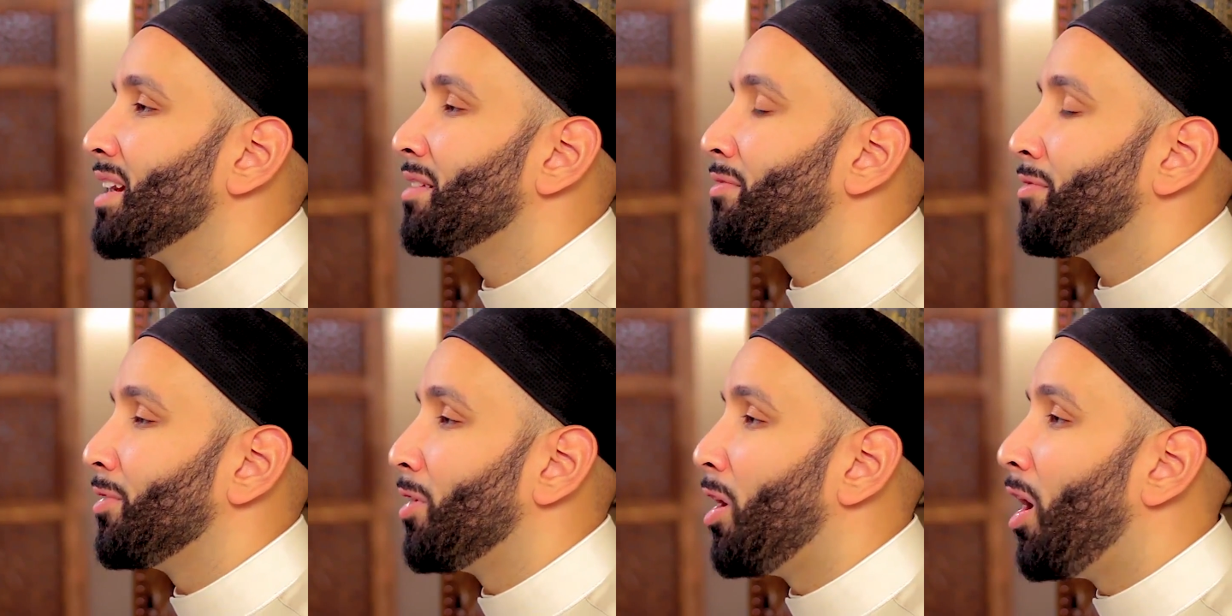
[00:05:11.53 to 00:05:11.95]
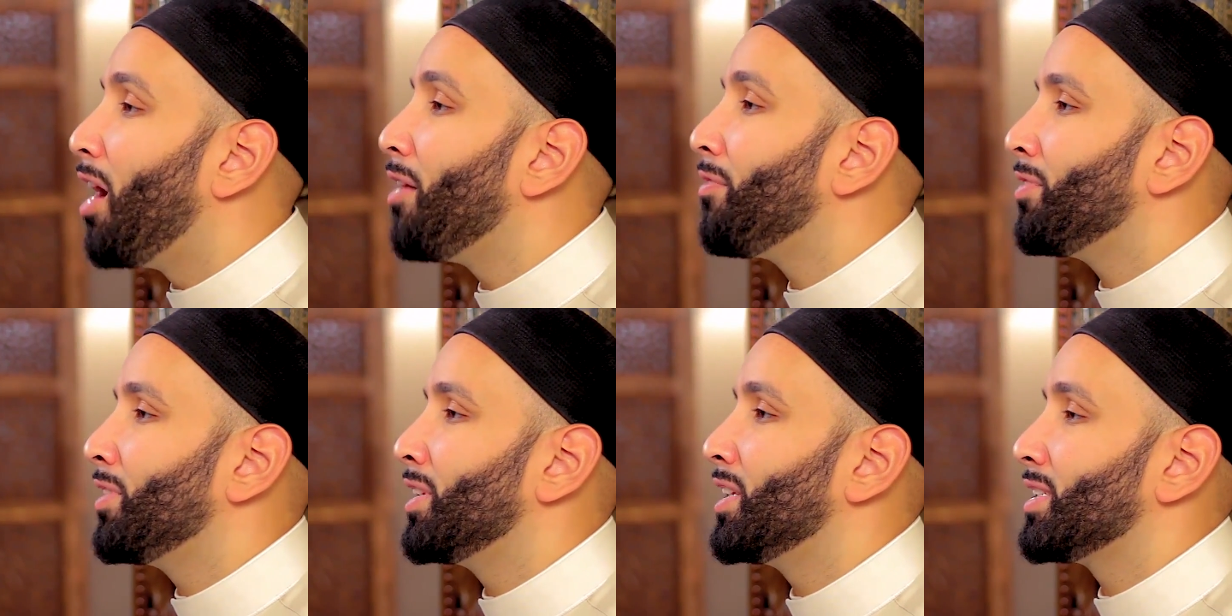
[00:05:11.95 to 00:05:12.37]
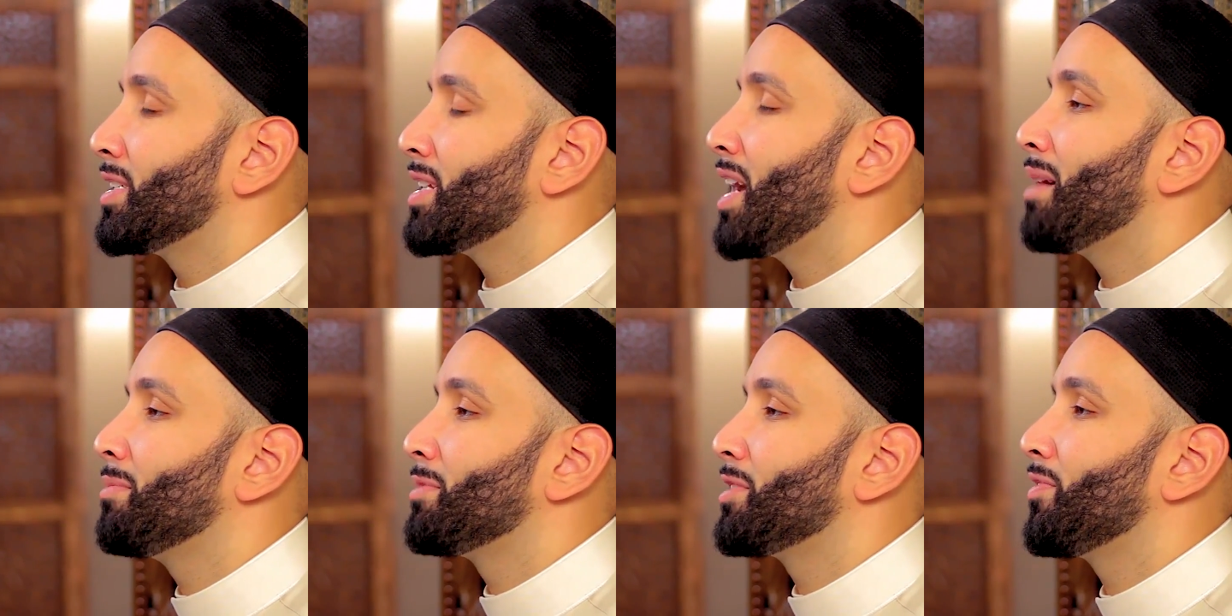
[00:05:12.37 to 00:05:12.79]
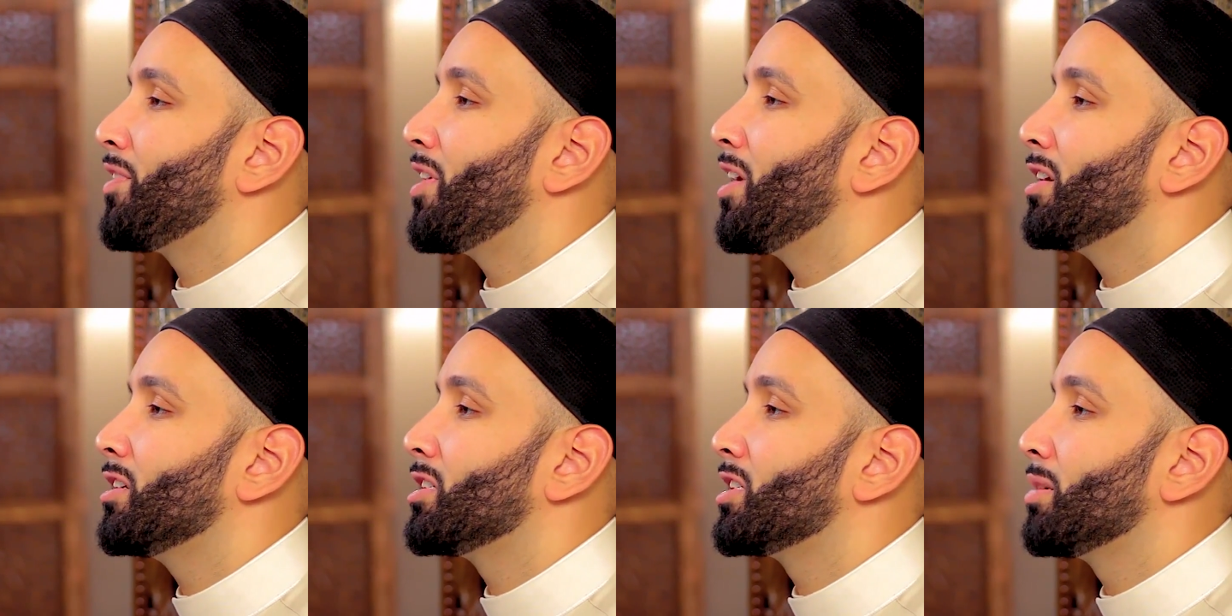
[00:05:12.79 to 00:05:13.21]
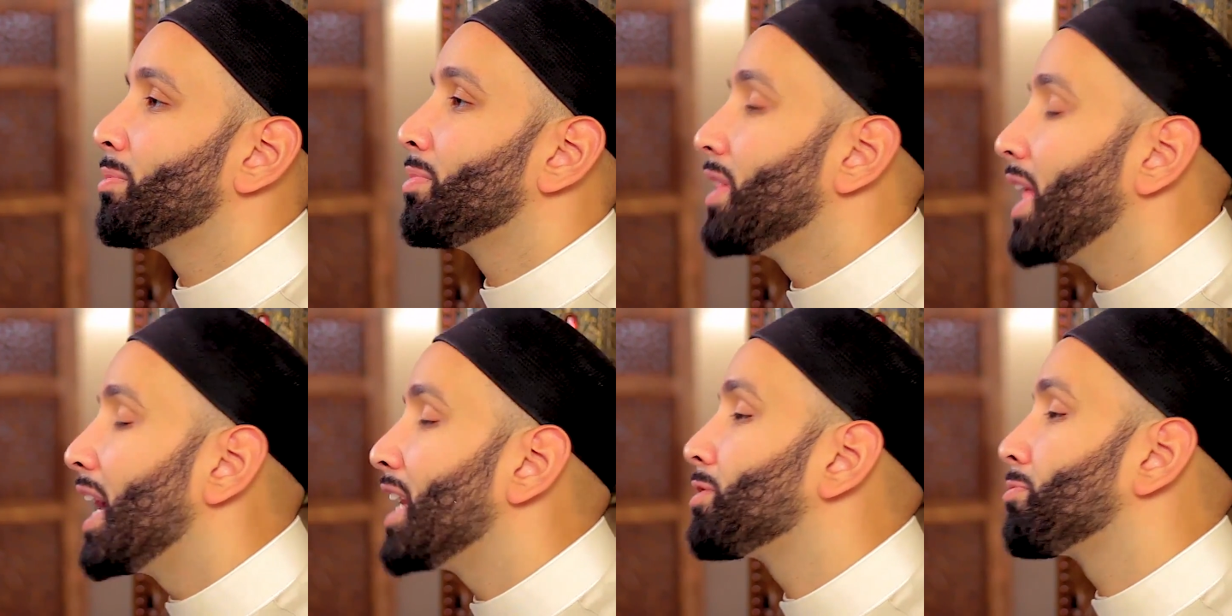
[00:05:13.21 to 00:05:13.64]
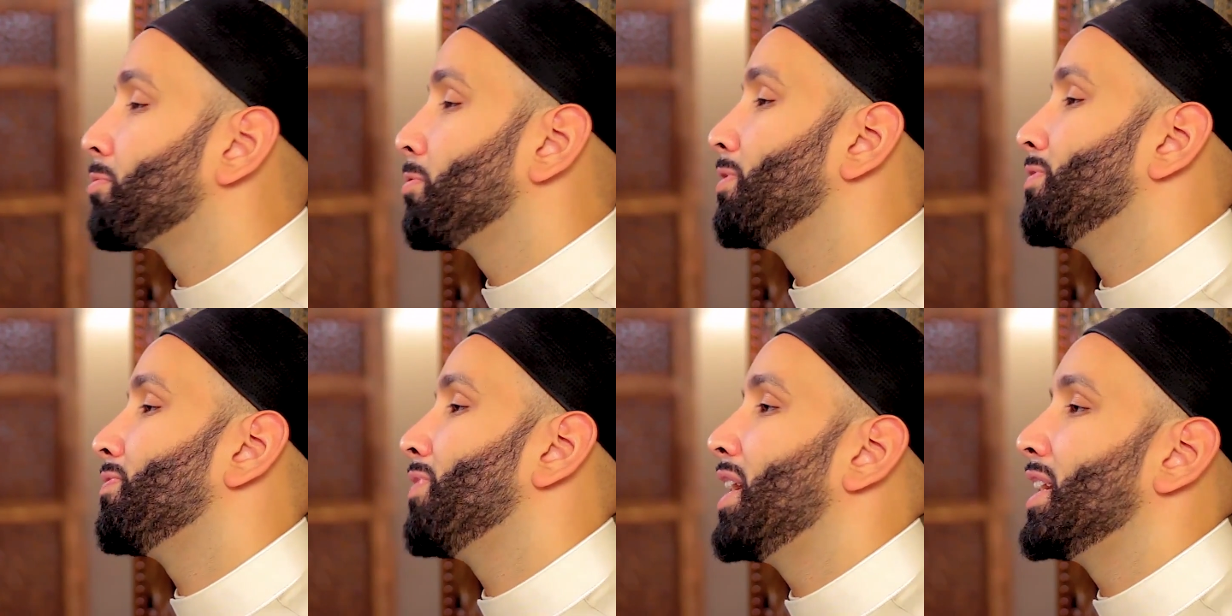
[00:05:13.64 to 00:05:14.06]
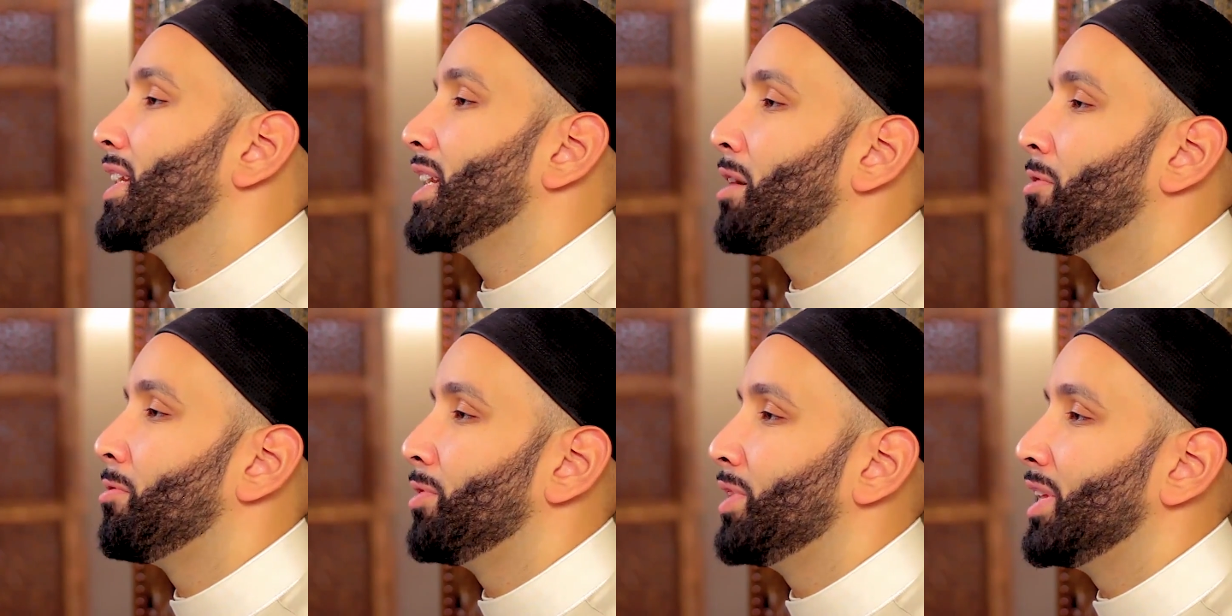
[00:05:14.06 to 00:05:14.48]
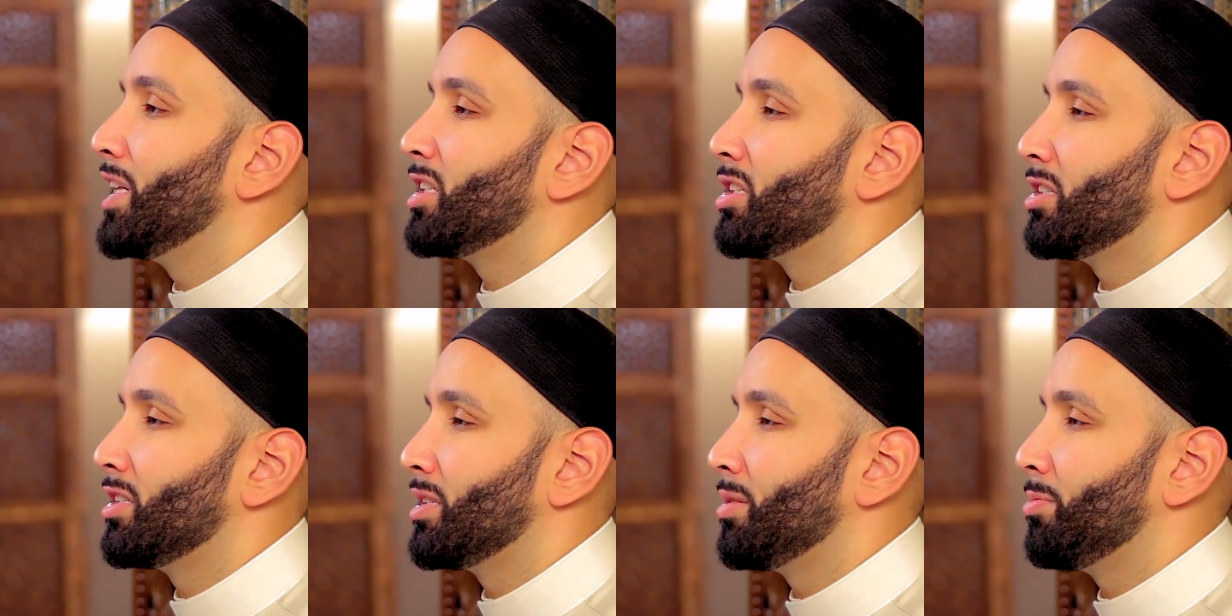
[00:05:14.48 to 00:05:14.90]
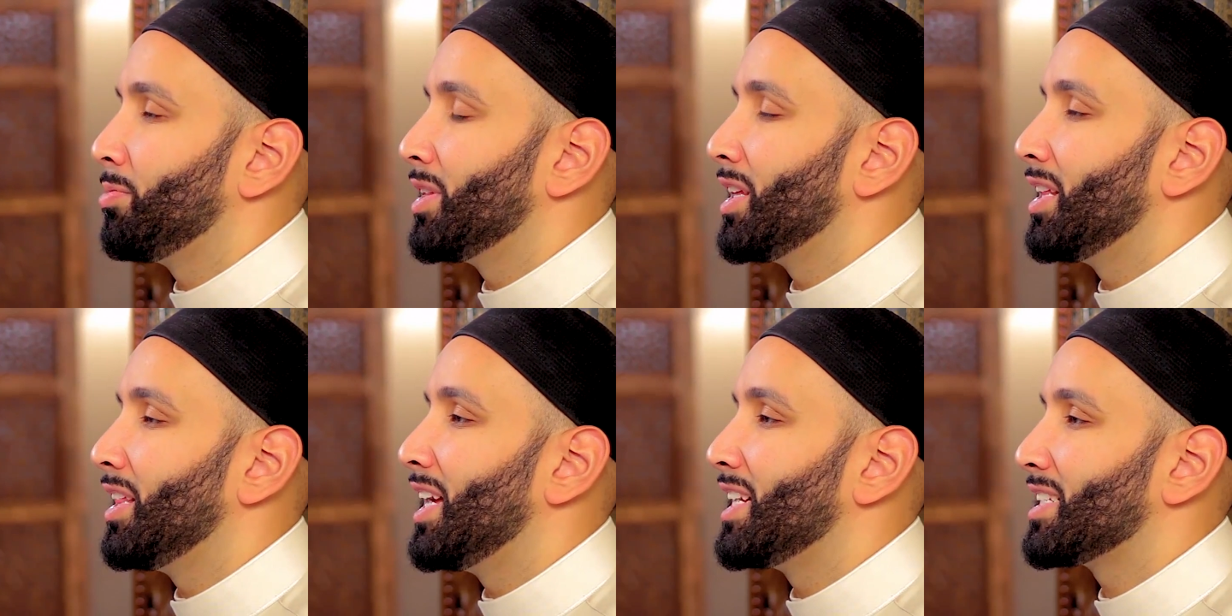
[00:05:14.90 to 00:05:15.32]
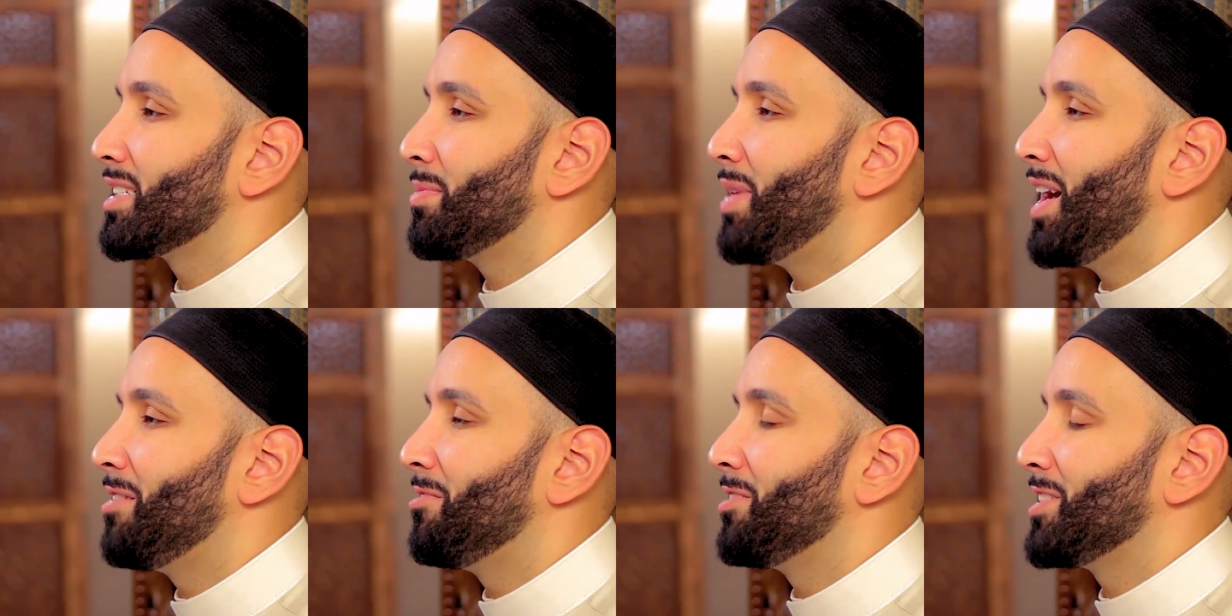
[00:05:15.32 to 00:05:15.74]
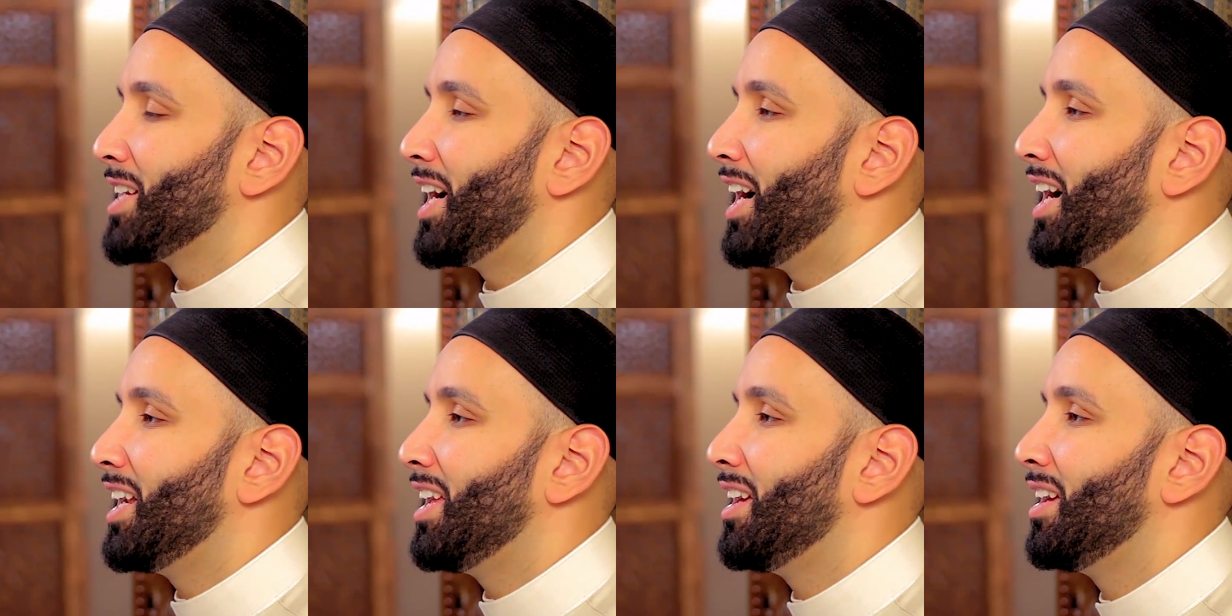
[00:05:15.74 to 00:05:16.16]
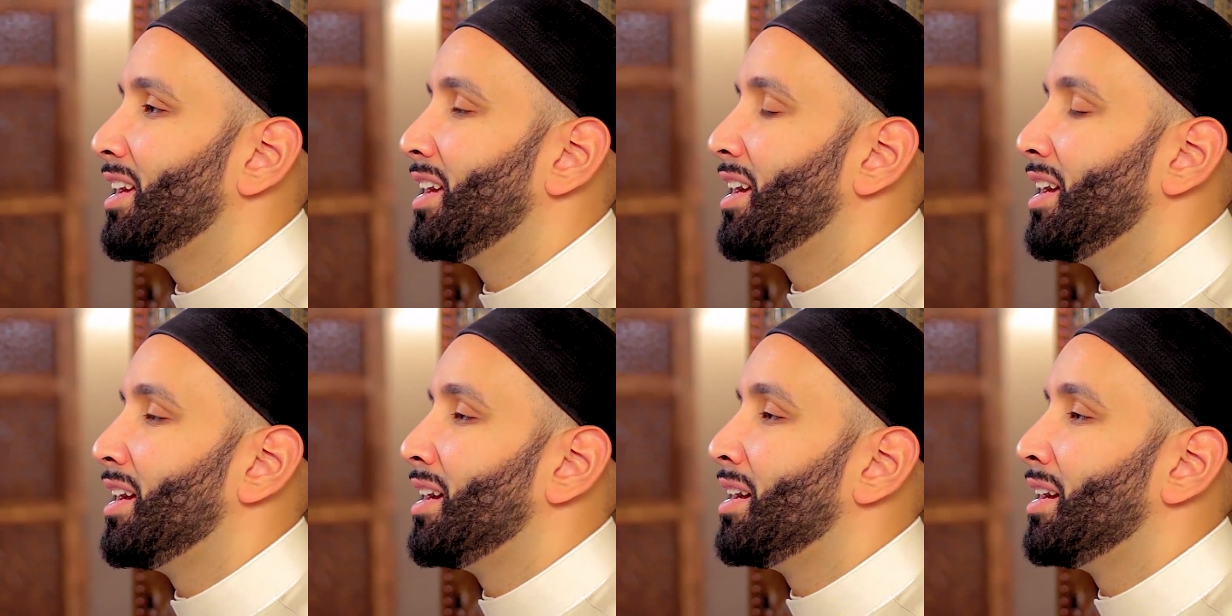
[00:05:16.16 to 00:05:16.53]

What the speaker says: For often in times of hardship, that's where we find our relationship with Allah subhanahu wa ta'ala.